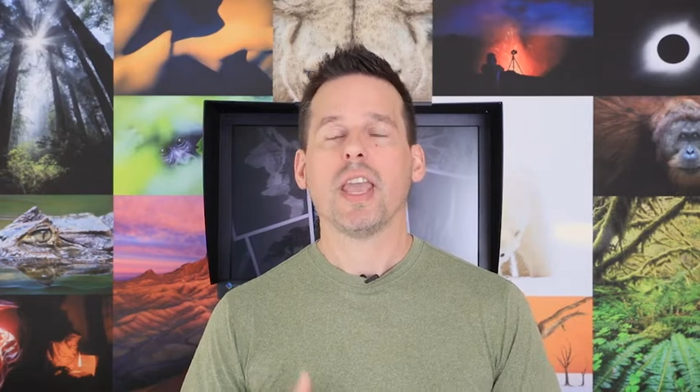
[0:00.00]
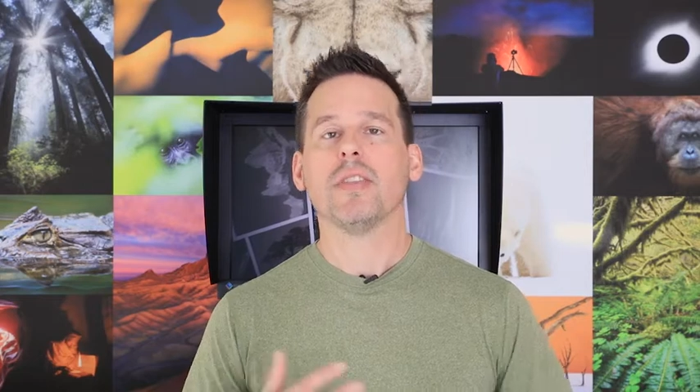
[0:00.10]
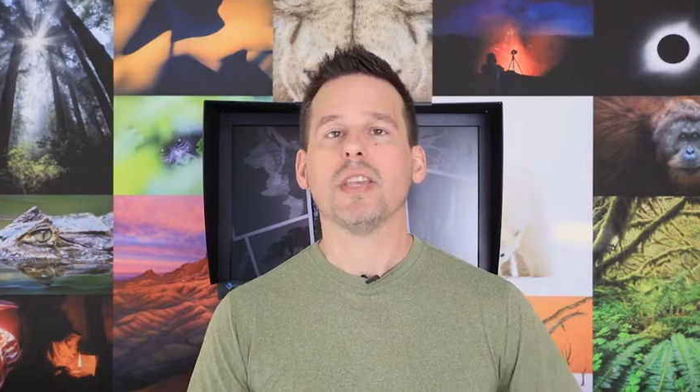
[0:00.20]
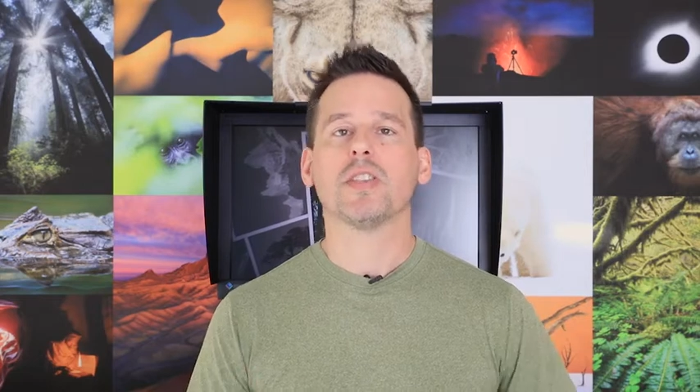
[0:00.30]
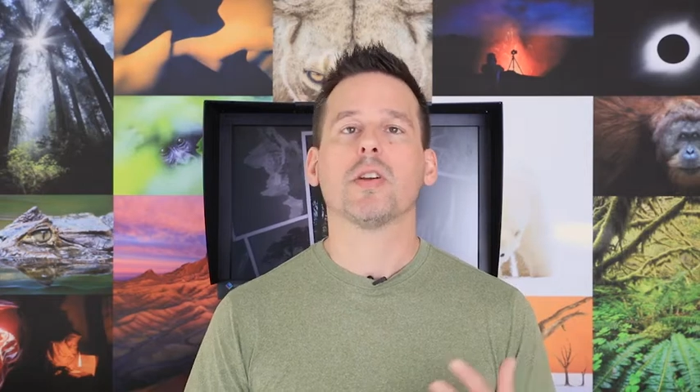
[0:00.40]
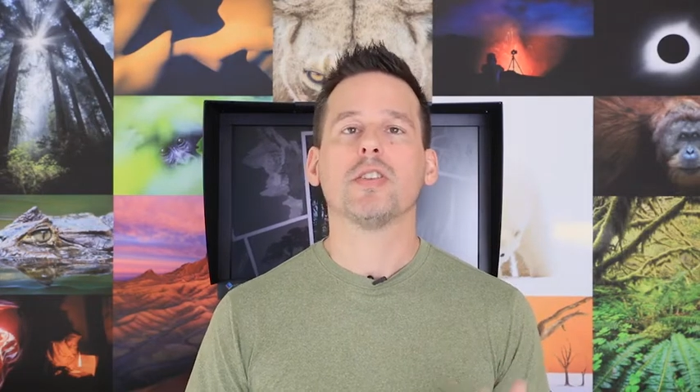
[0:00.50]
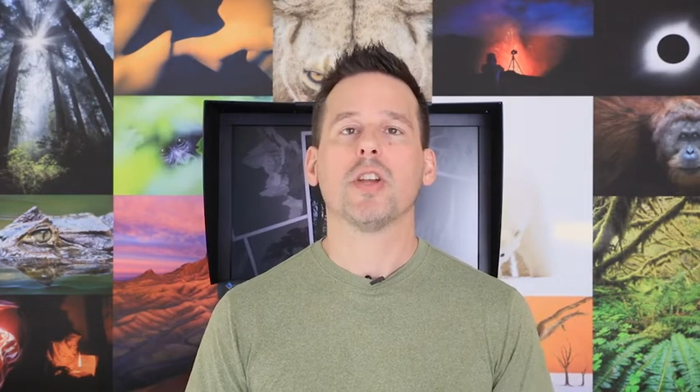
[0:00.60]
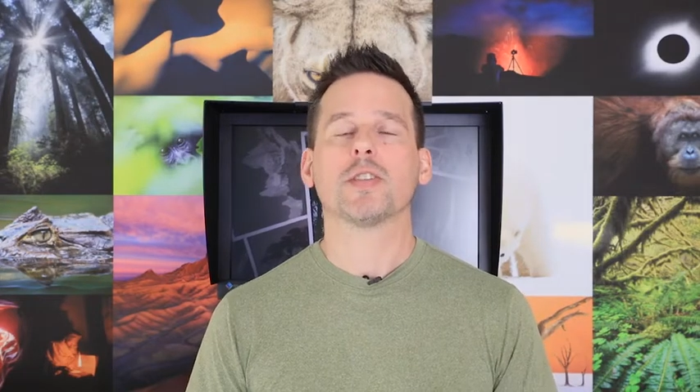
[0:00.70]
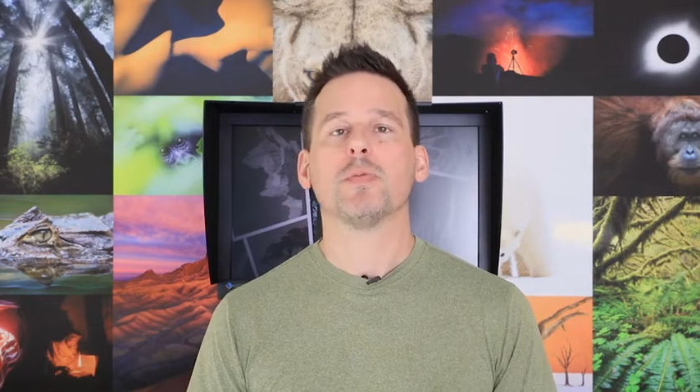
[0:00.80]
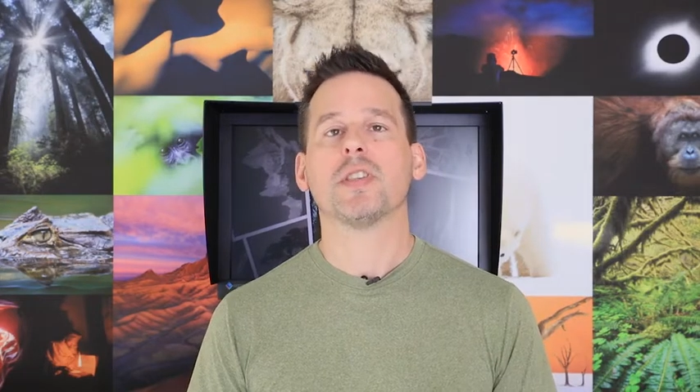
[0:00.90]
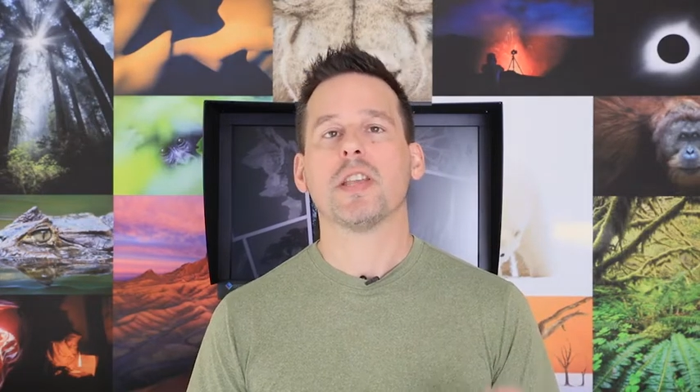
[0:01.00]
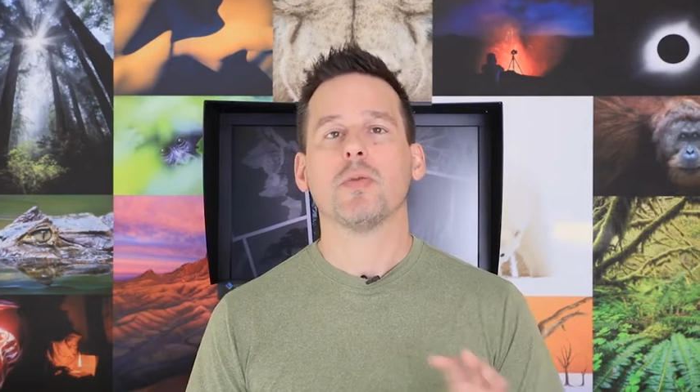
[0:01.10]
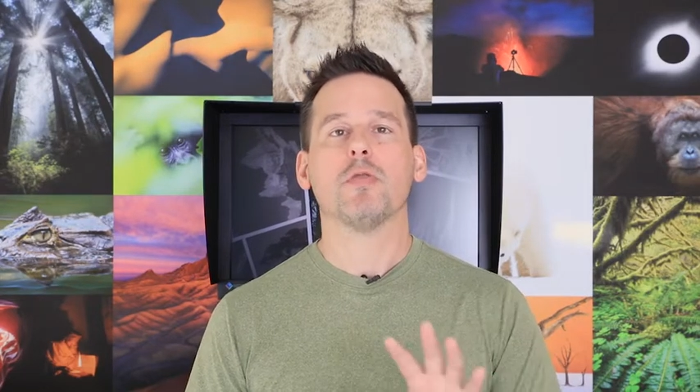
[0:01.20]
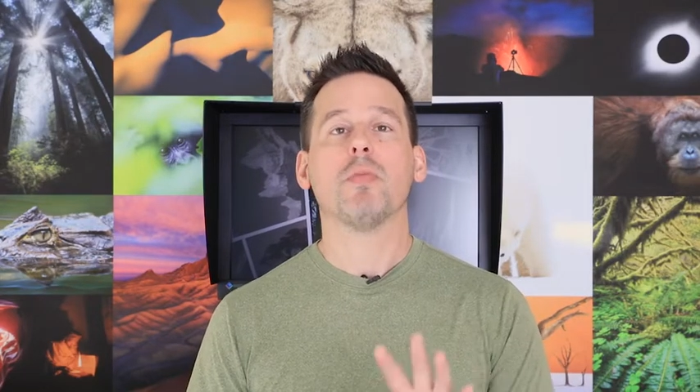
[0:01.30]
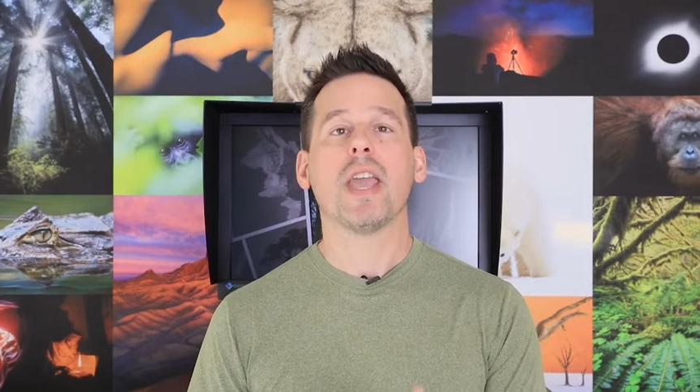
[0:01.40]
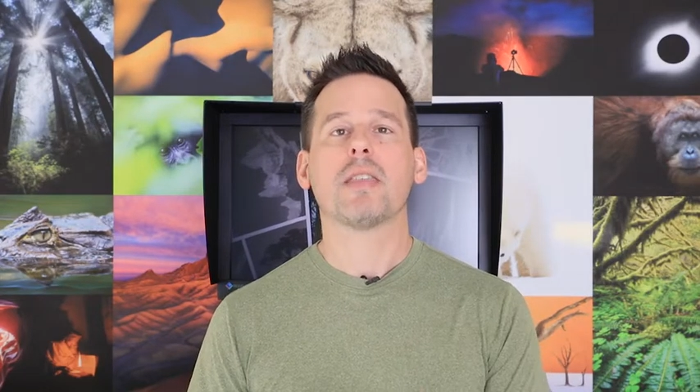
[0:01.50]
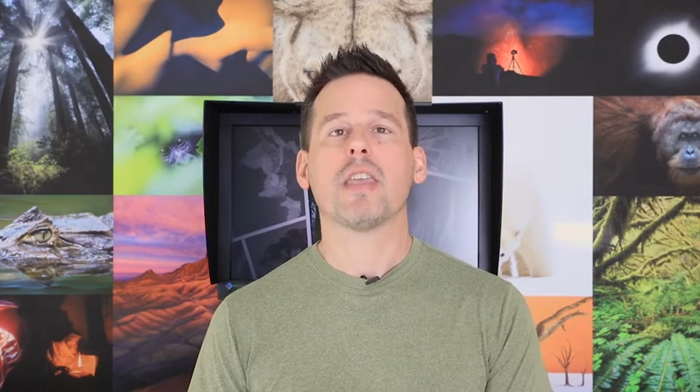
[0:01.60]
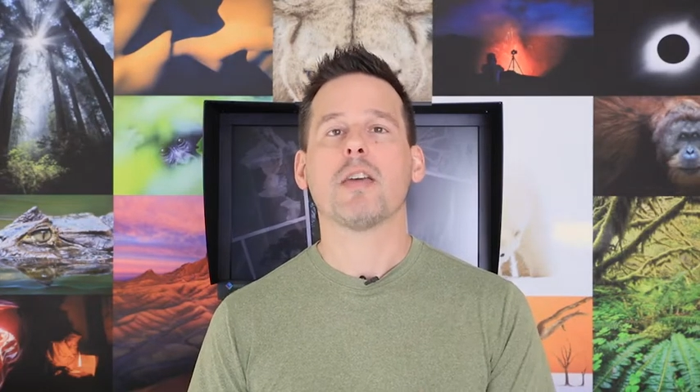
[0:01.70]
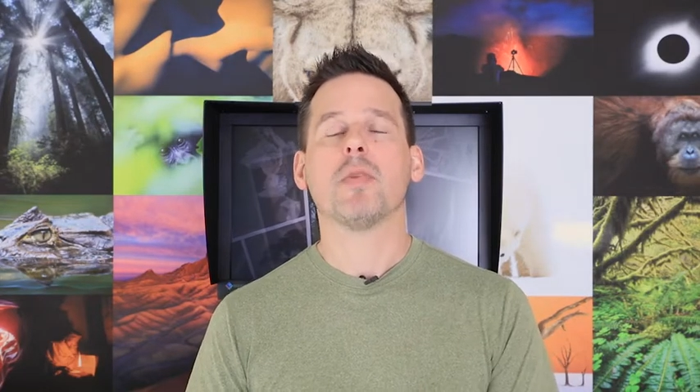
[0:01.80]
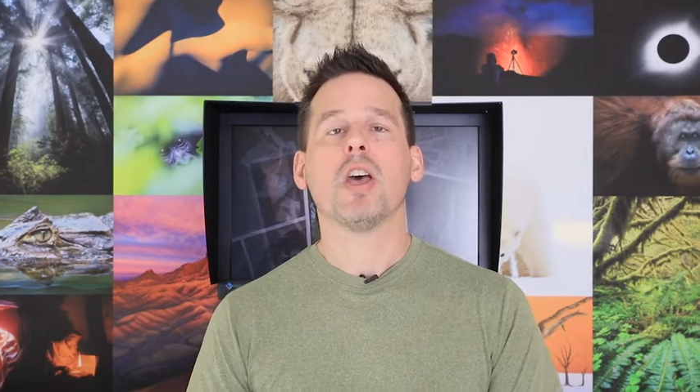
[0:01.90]
And these are adjustments that when you make
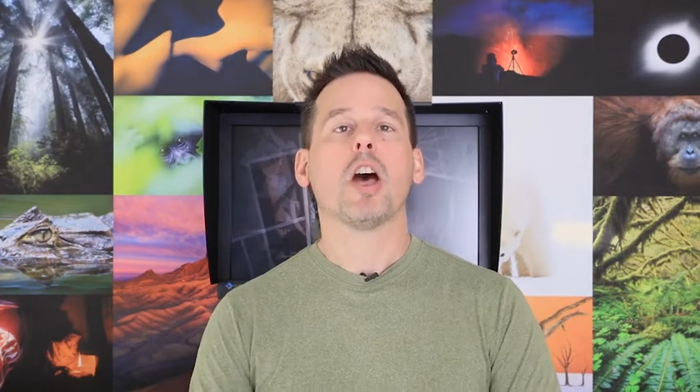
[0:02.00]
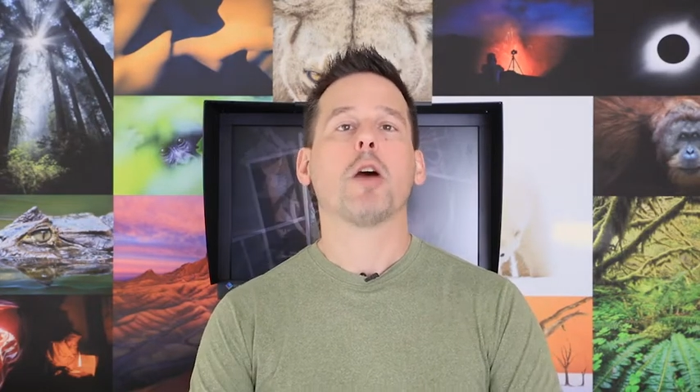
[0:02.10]
them,